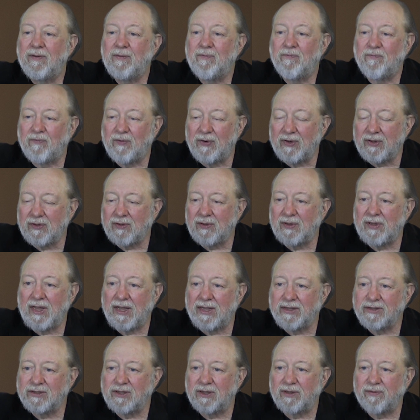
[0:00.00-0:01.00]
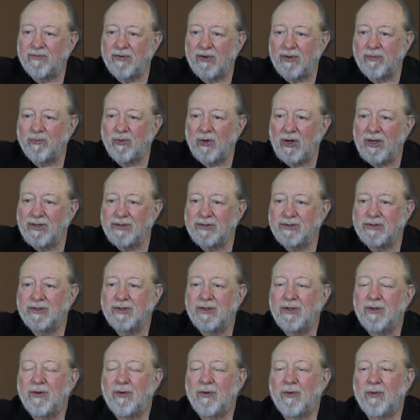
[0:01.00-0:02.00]
vertical lines that are very bright,
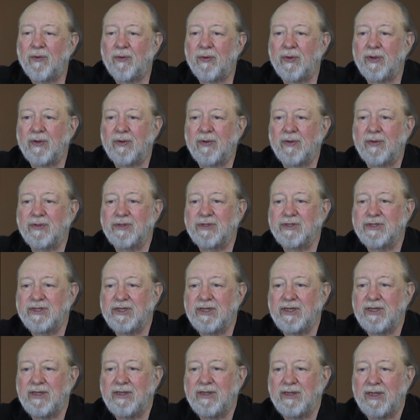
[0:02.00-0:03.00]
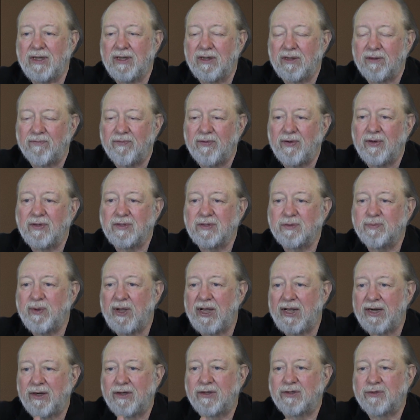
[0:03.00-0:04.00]
or you can see the interference
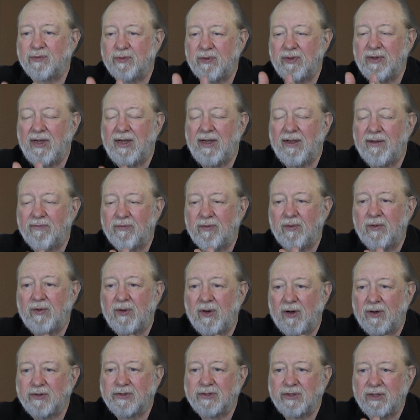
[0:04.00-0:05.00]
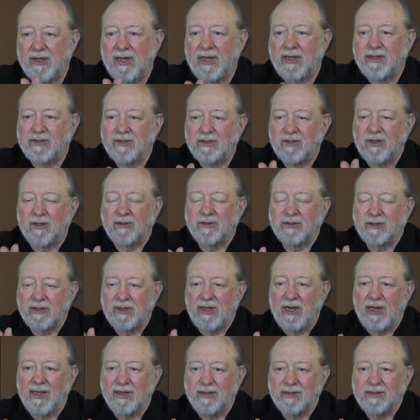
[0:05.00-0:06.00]
patterns where you have the darks and lights, darks and
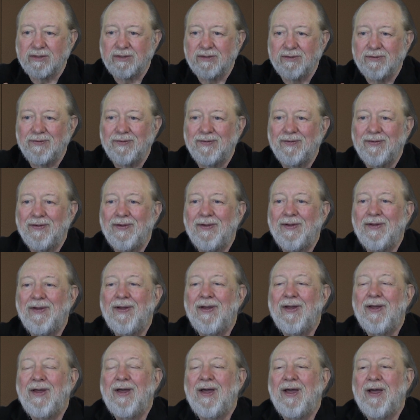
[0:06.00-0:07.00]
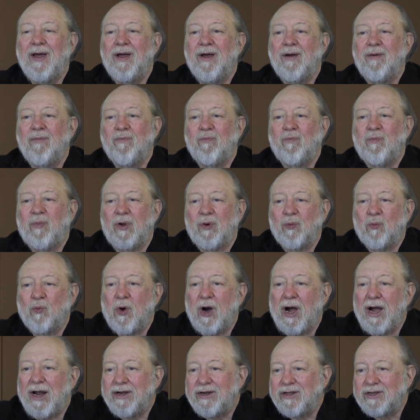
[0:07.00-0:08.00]
lights. But
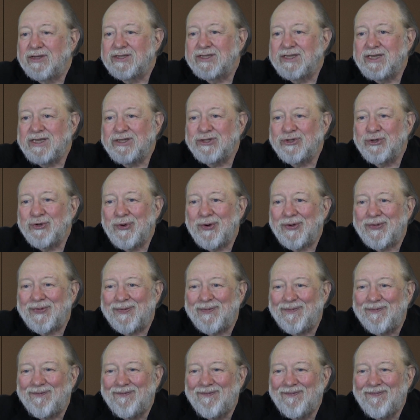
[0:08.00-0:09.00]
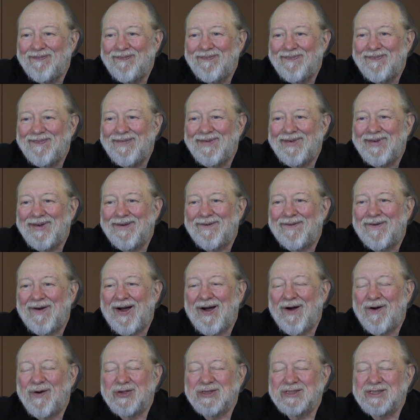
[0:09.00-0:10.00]
why do you see two of them?
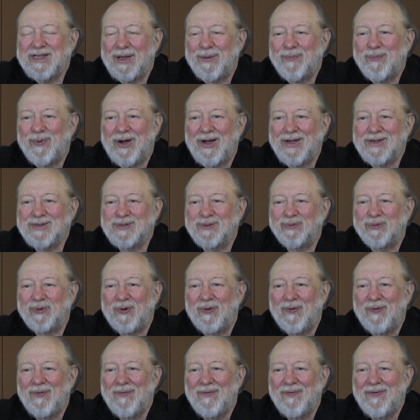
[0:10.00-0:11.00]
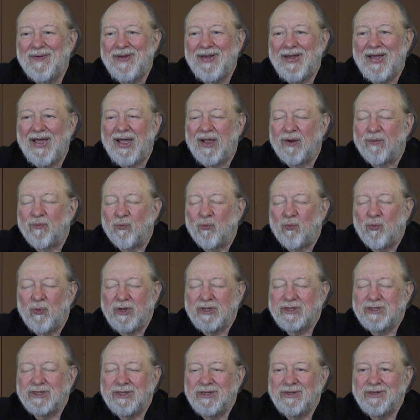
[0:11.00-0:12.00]
How is that possible? And
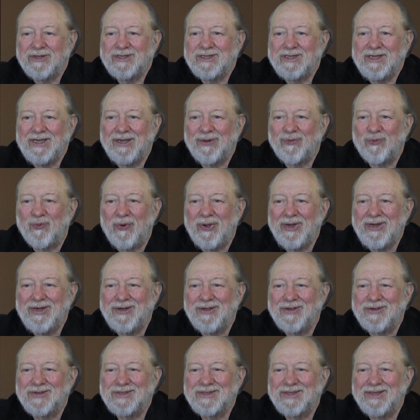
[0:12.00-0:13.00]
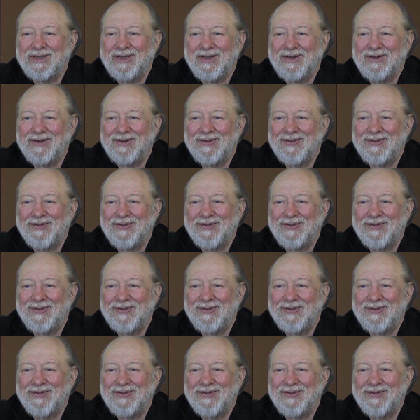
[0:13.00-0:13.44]
which do you see and when do you see it?